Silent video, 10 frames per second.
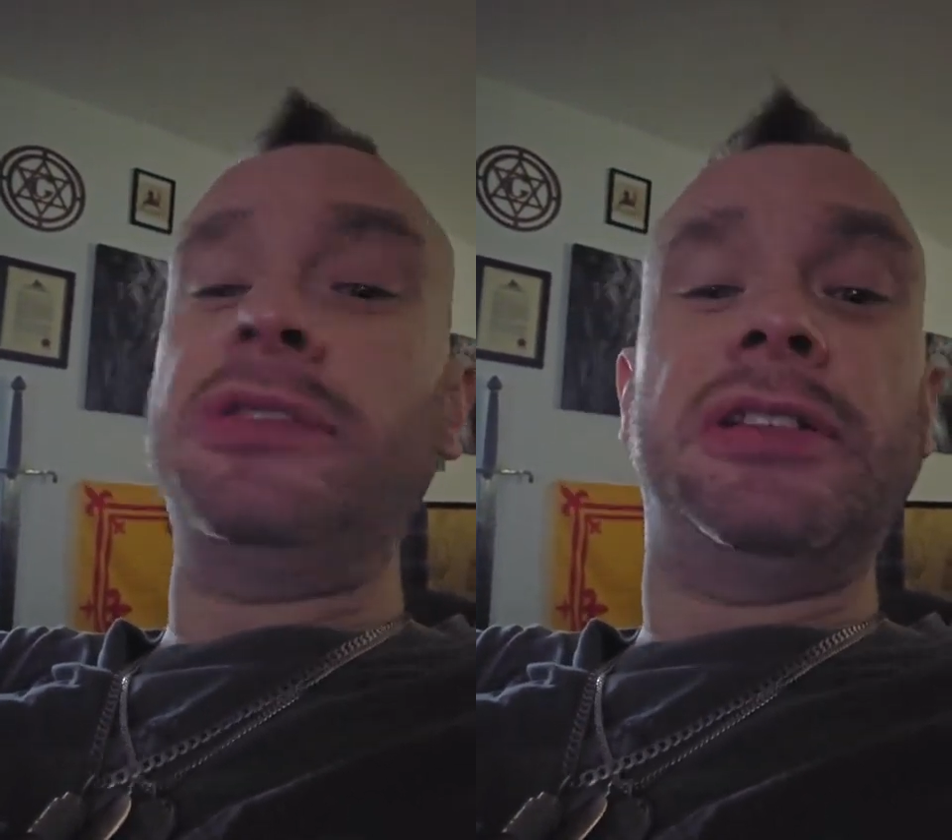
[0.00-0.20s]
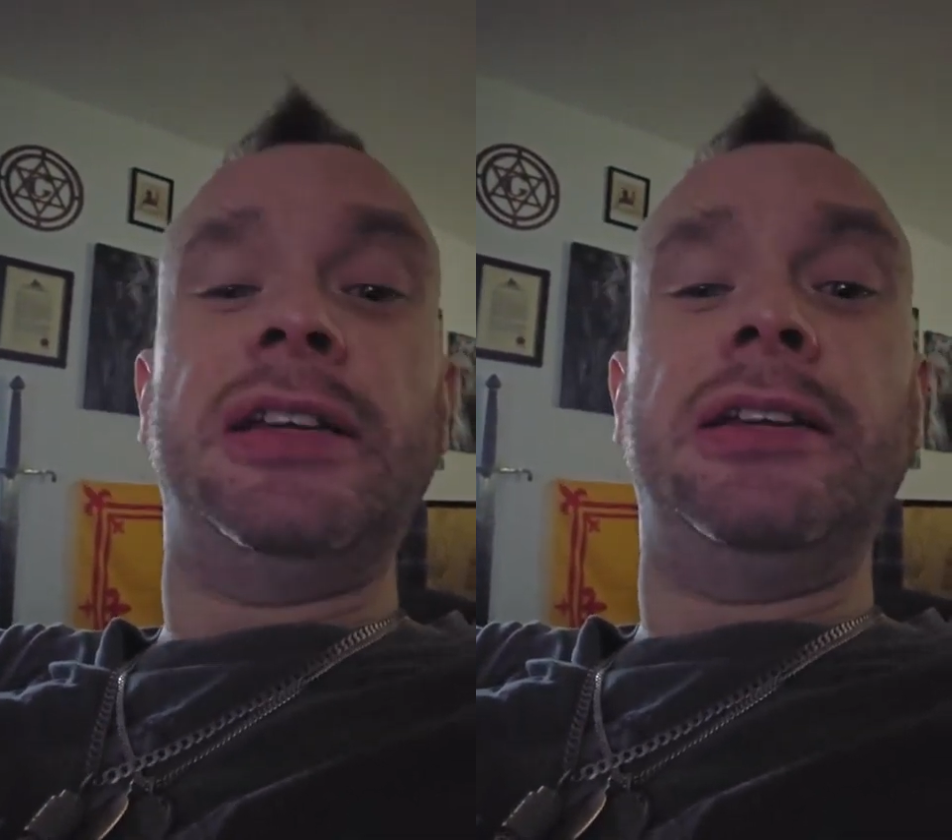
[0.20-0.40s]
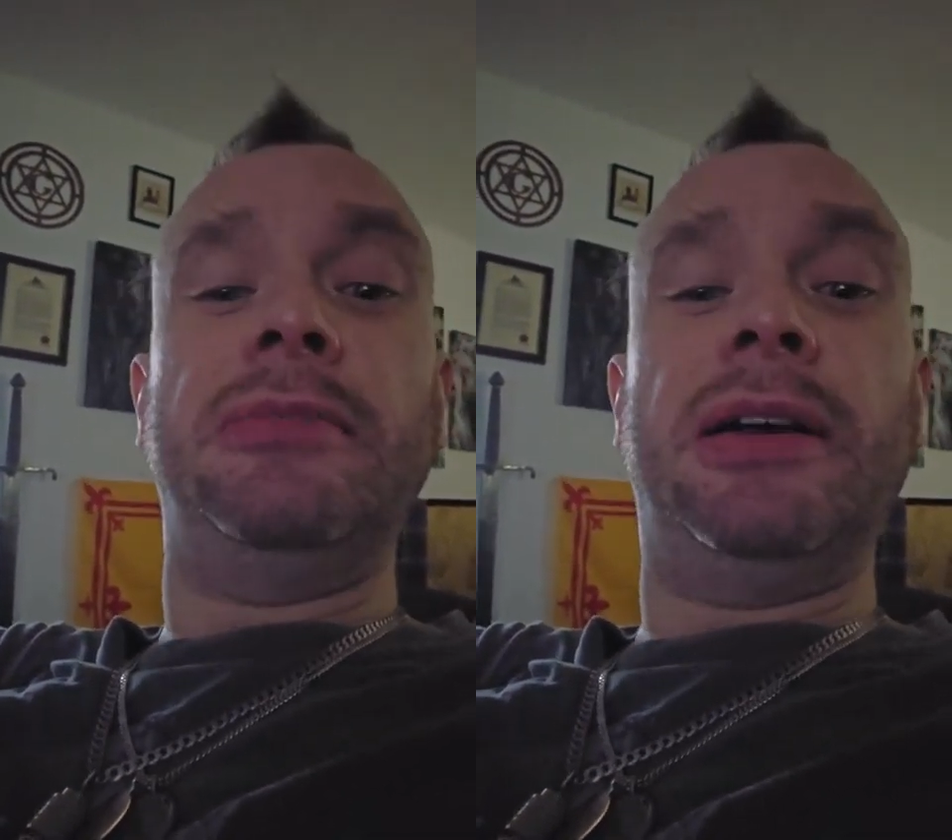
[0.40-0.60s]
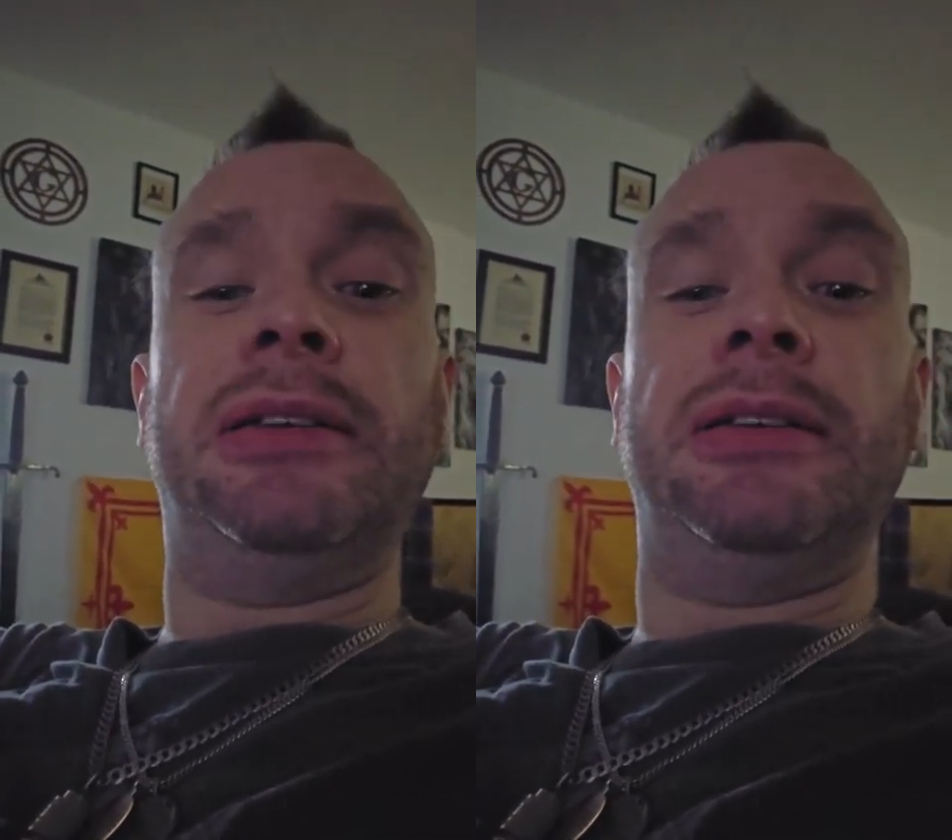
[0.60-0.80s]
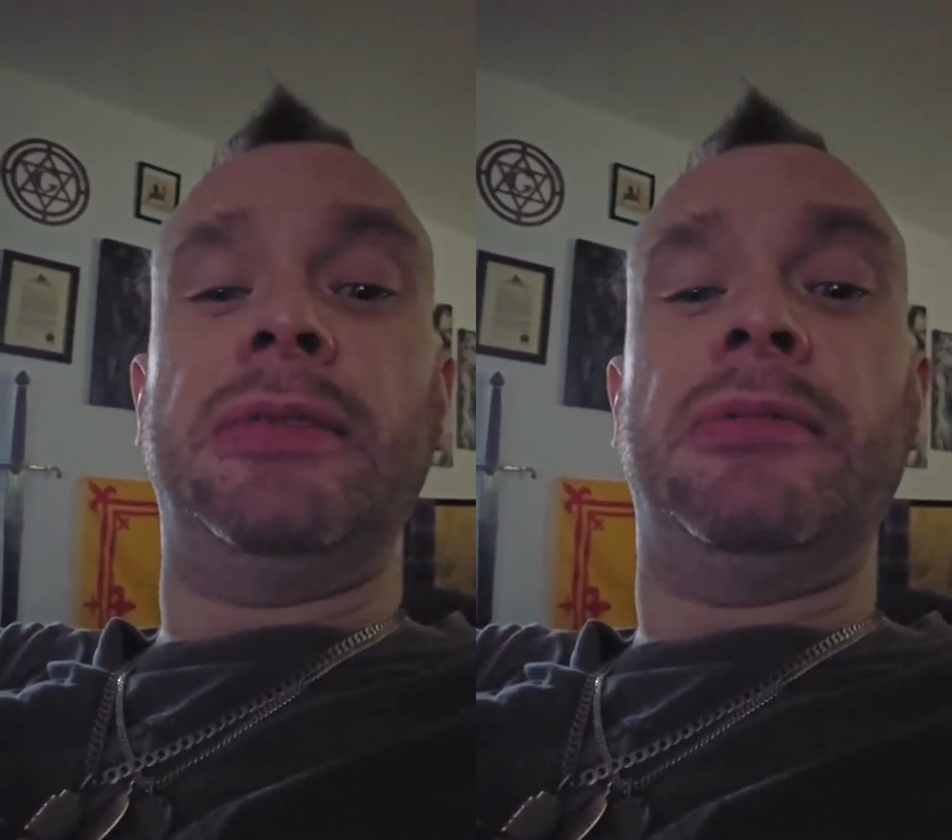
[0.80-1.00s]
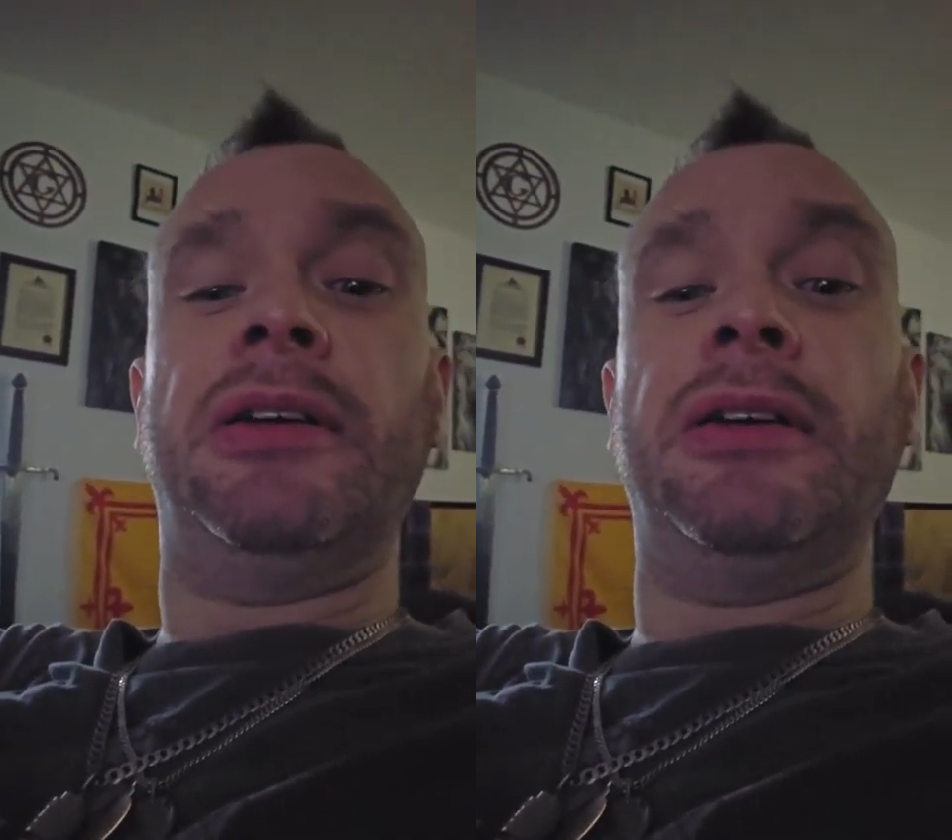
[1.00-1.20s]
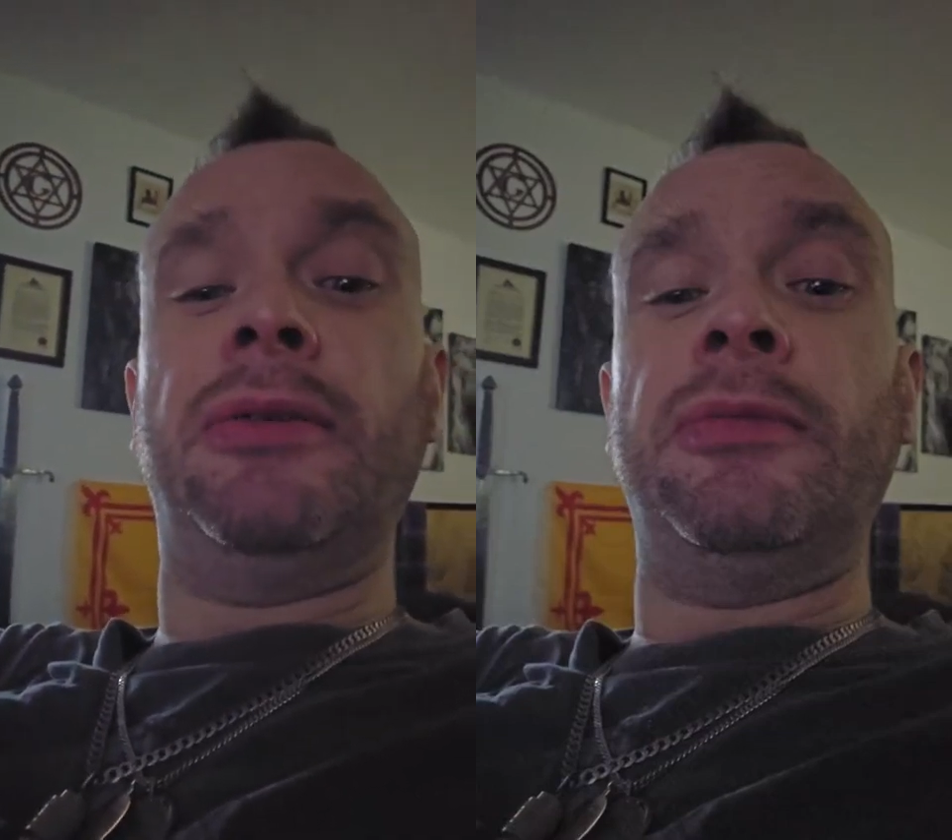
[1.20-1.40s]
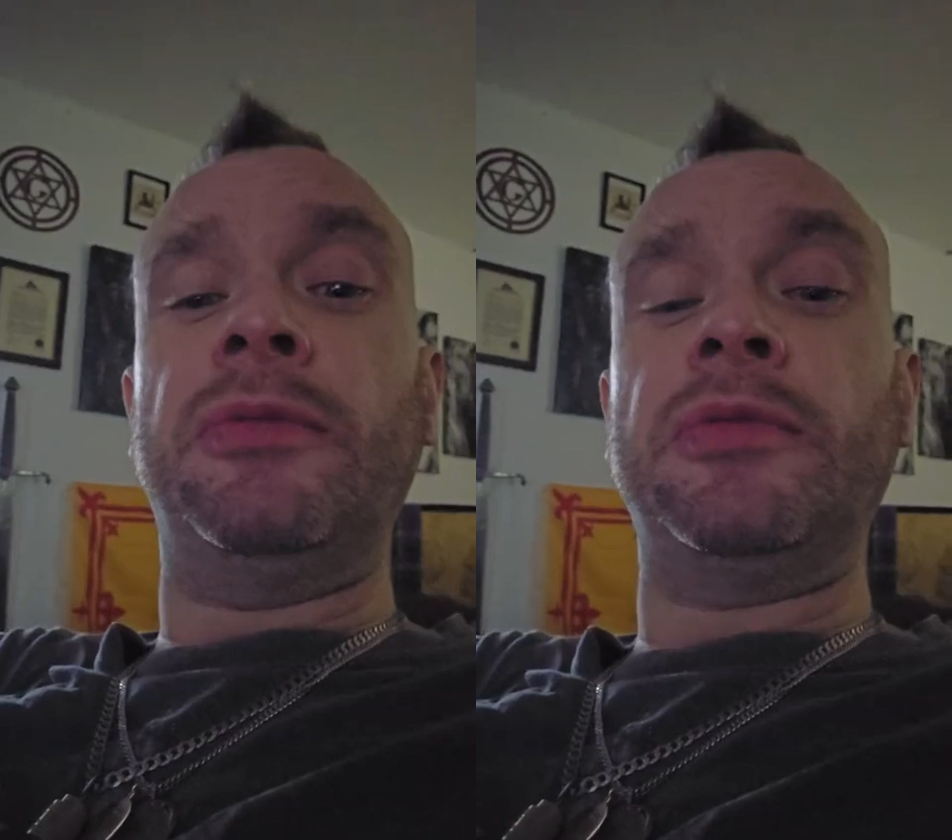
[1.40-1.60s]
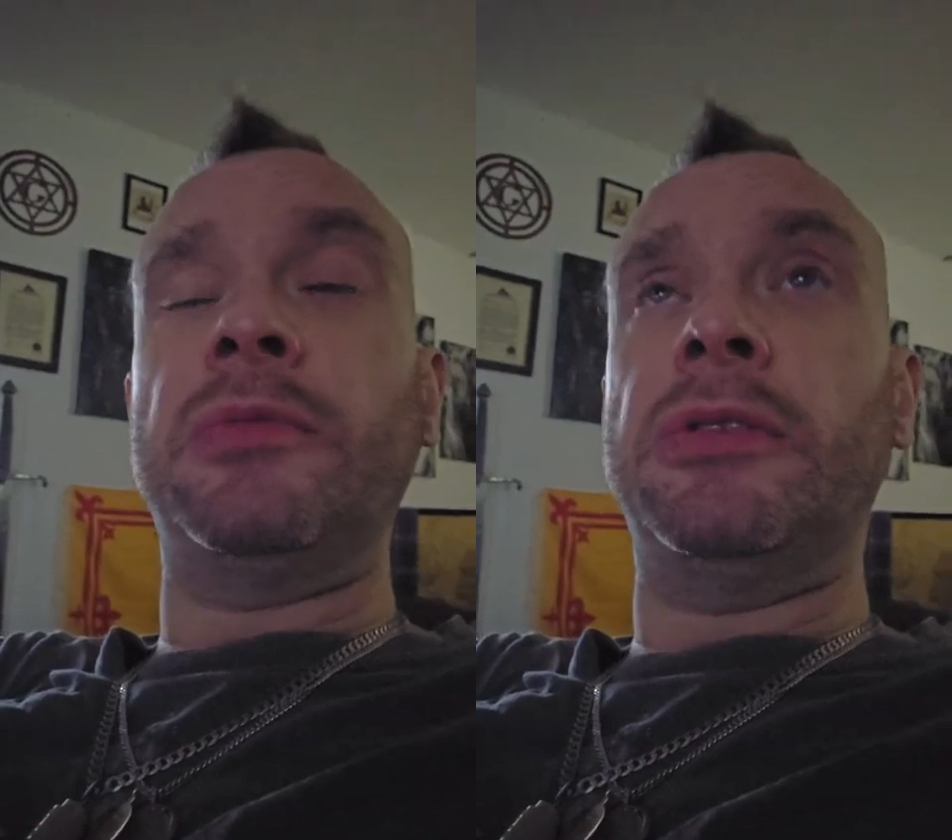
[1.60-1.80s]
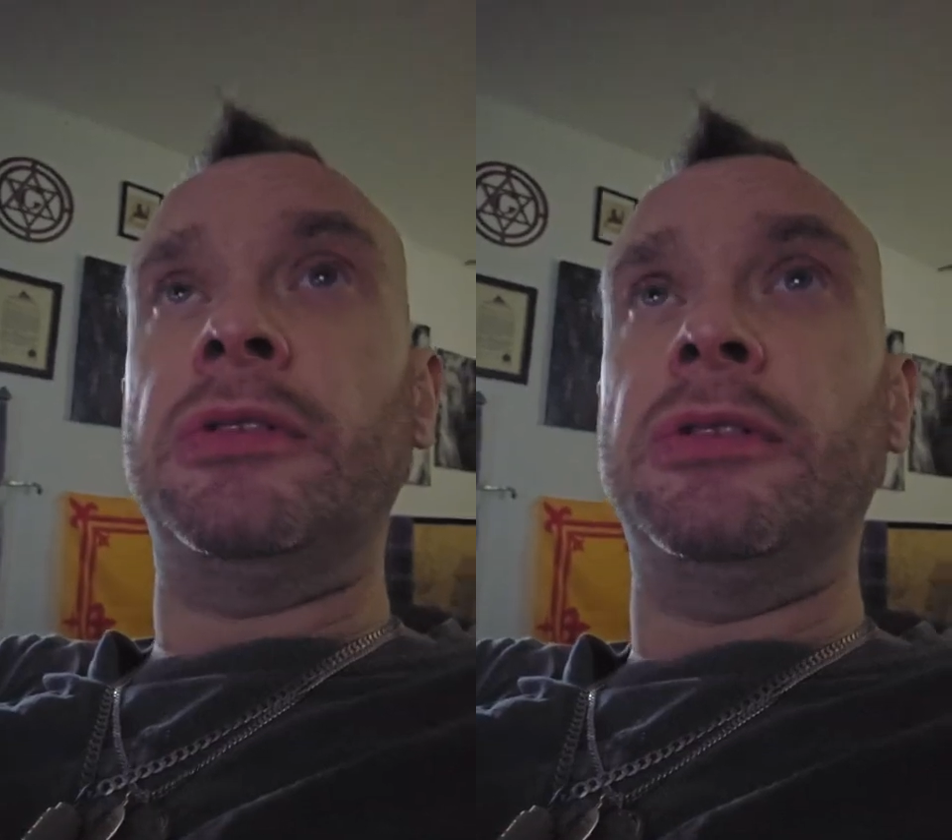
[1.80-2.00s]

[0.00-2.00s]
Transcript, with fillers: was saying it, man. Like, what else was my...